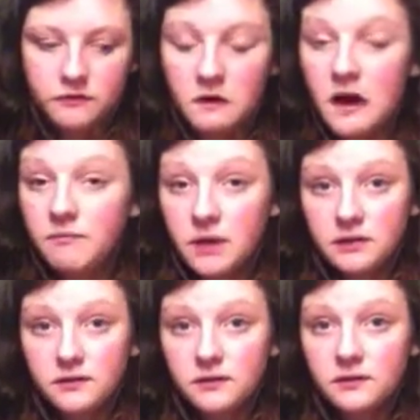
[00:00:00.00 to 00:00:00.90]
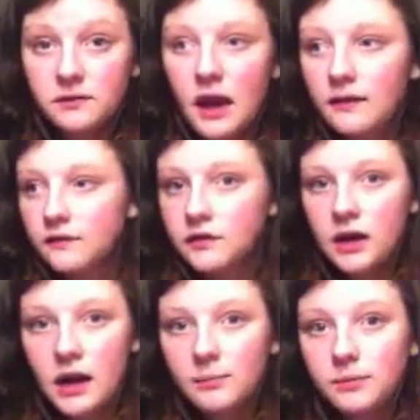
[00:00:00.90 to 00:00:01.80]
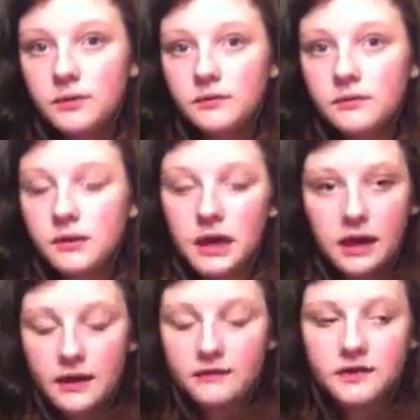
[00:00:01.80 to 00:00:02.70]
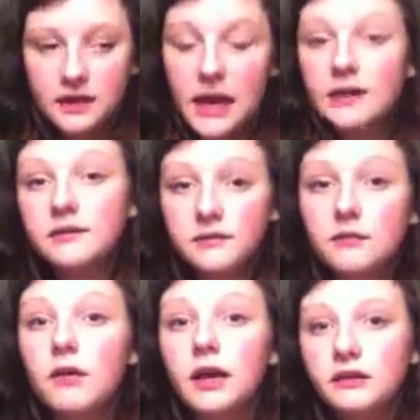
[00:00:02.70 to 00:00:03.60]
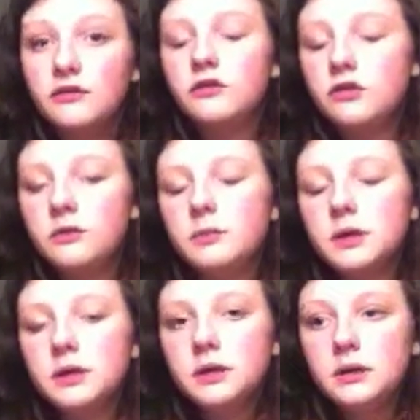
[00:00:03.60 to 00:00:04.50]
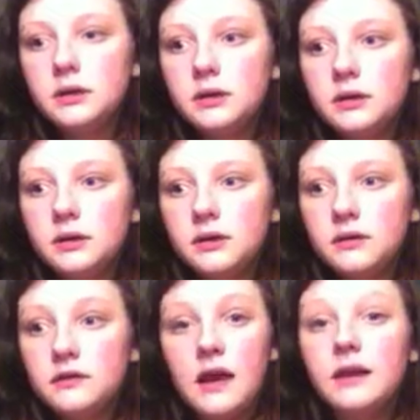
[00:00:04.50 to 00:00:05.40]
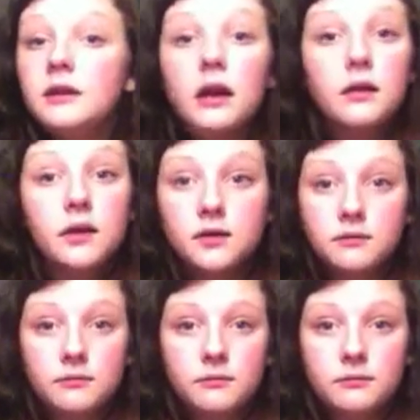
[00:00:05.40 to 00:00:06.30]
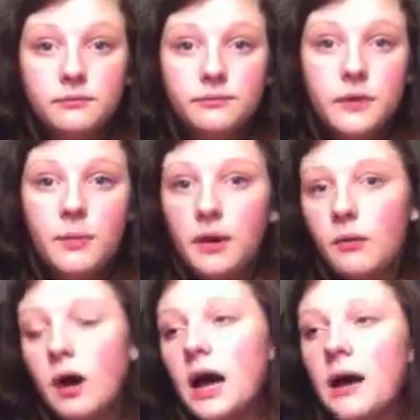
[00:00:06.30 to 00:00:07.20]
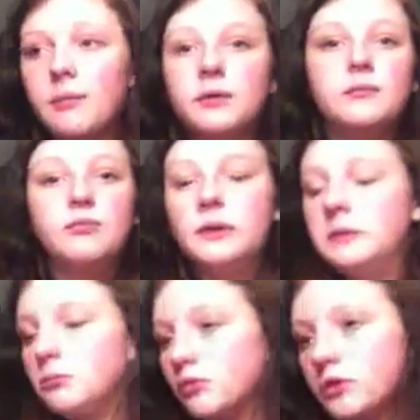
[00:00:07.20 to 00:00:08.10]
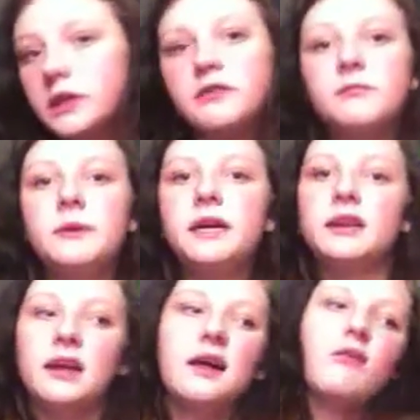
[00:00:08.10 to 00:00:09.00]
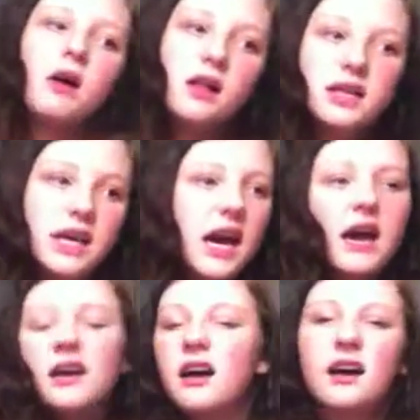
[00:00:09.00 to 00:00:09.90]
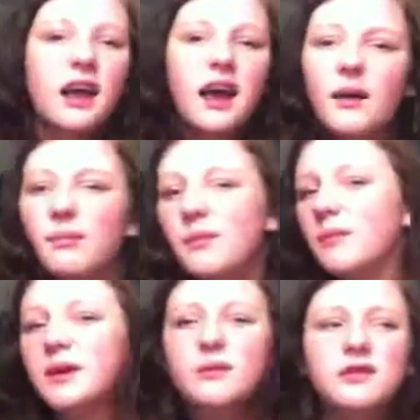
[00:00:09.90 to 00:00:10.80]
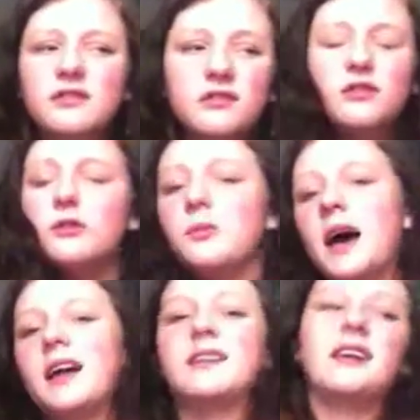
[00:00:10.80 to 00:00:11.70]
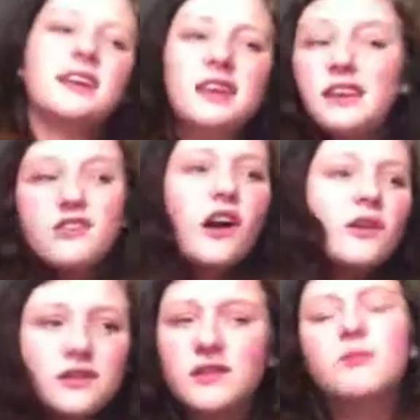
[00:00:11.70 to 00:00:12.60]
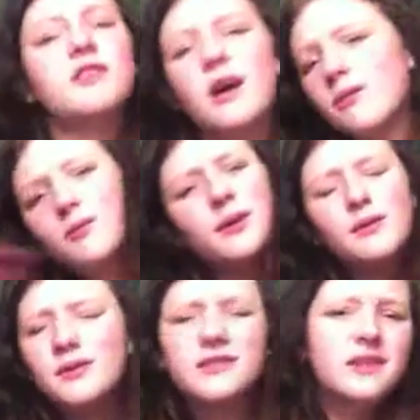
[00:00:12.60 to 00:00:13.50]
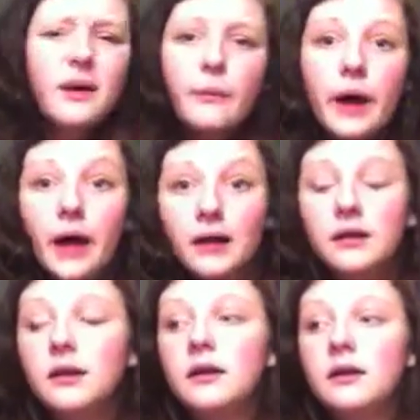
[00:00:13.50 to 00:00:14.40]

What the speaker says: 5 months after it happened, like after the end of the relationship, saying nothing about what happened, being brief, being like, well, yeah, it kind of happened, but it wasn't too bad. Like, he shouted sometimes, but it wasn't that bad.